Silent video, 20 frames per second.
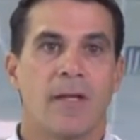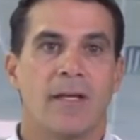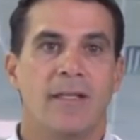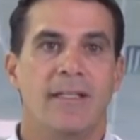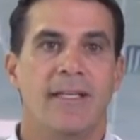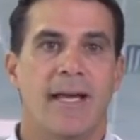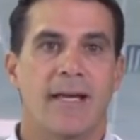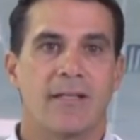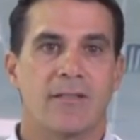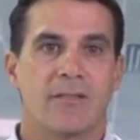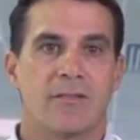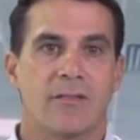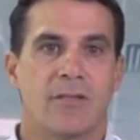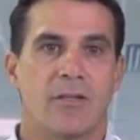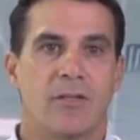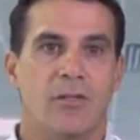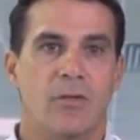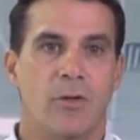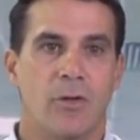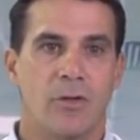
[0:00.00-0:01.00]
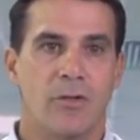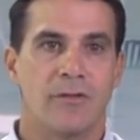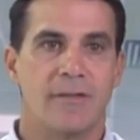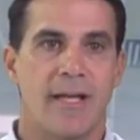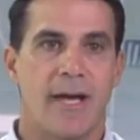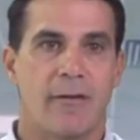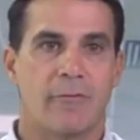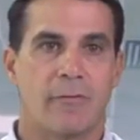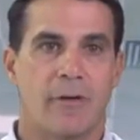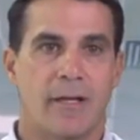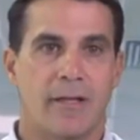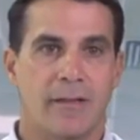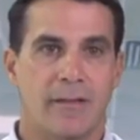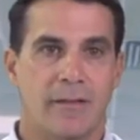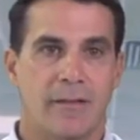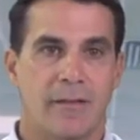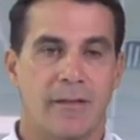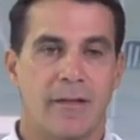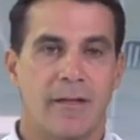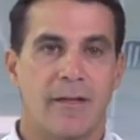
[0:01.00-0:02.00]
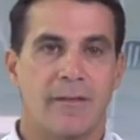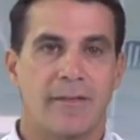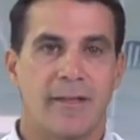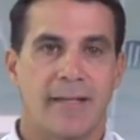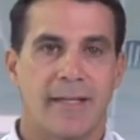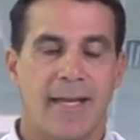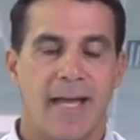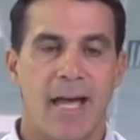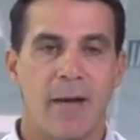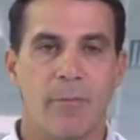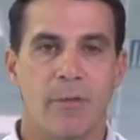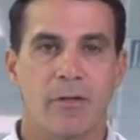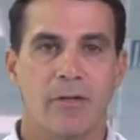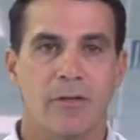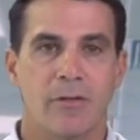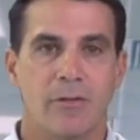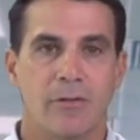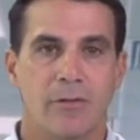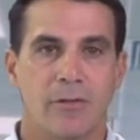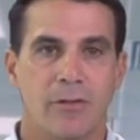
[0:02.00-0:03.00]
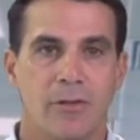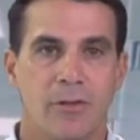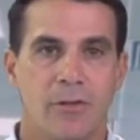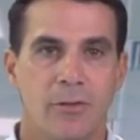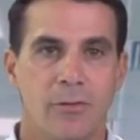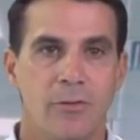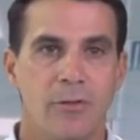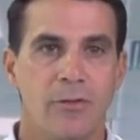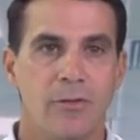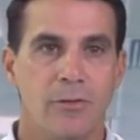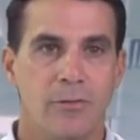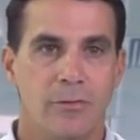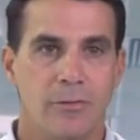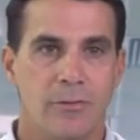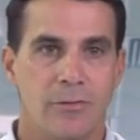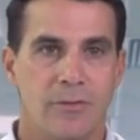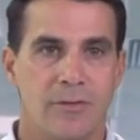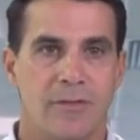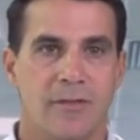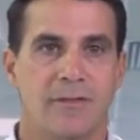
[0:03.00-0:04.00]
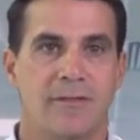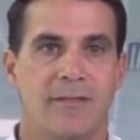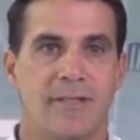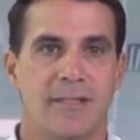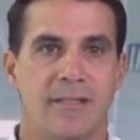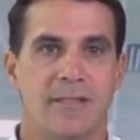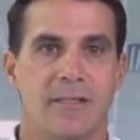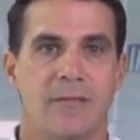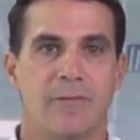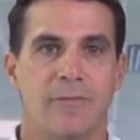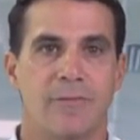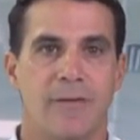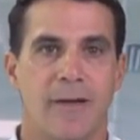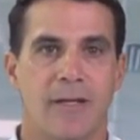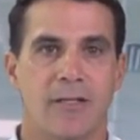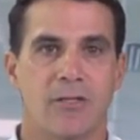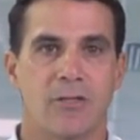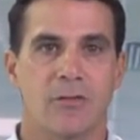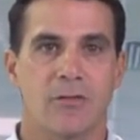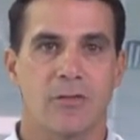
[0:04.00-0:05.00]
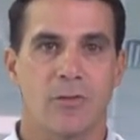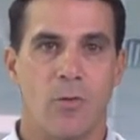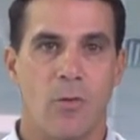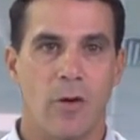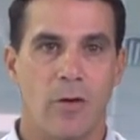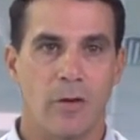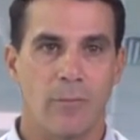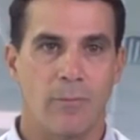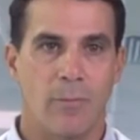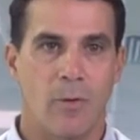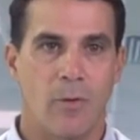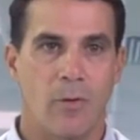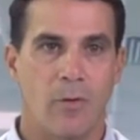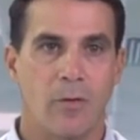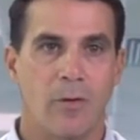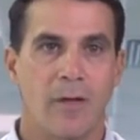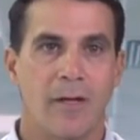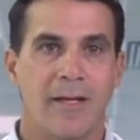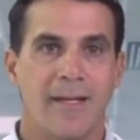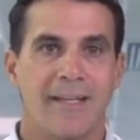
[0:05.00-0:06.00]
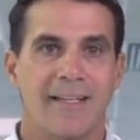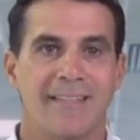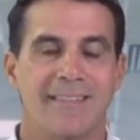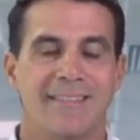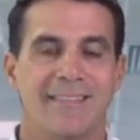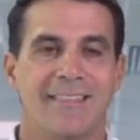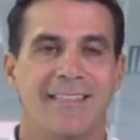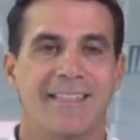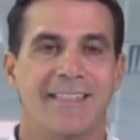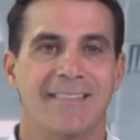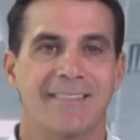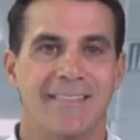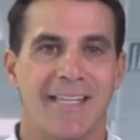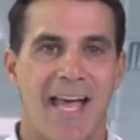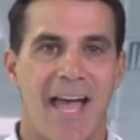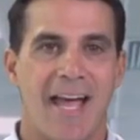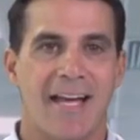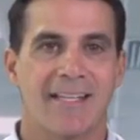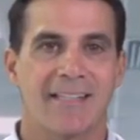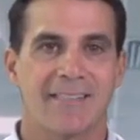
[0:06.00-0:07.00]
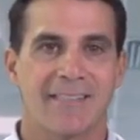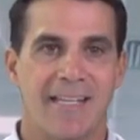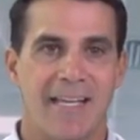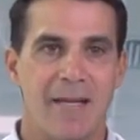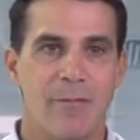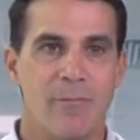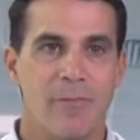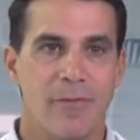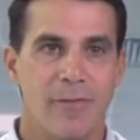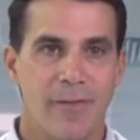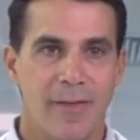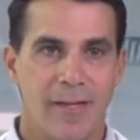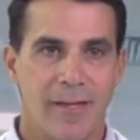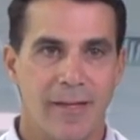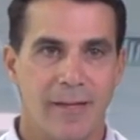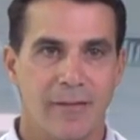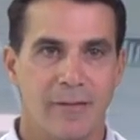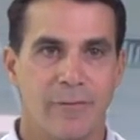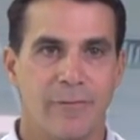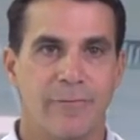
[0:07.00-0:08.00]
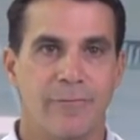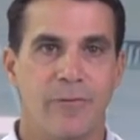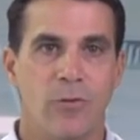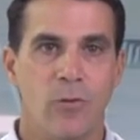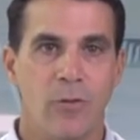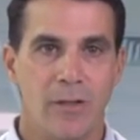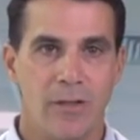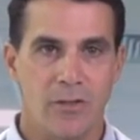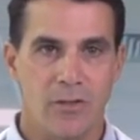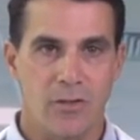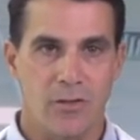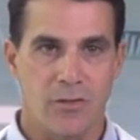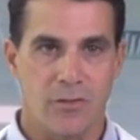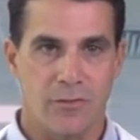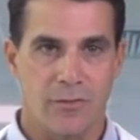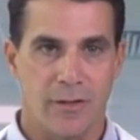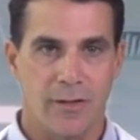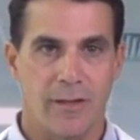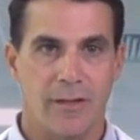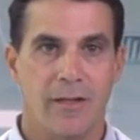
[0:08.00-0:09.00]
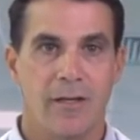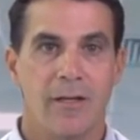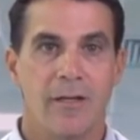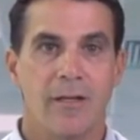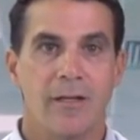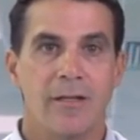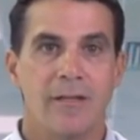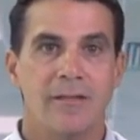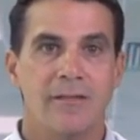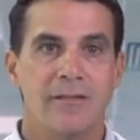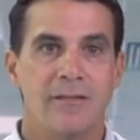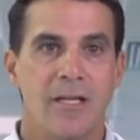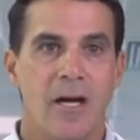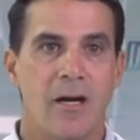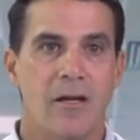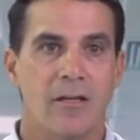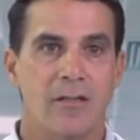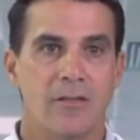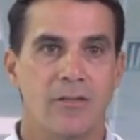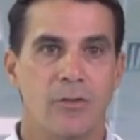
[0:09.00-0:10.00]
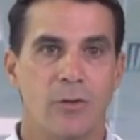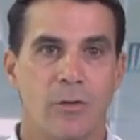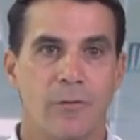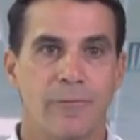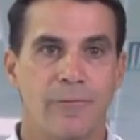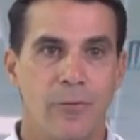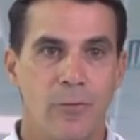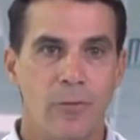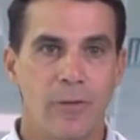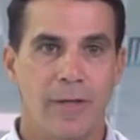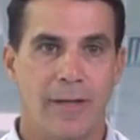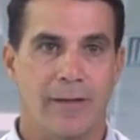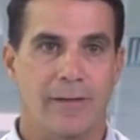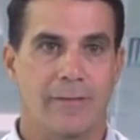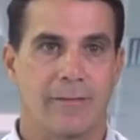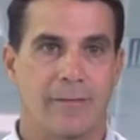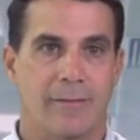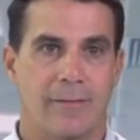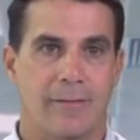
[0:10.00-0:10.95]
Yes, you heard that right. The chemical you use to disinfect your toilet bowl is the exact same thing the food industry dunks your food in.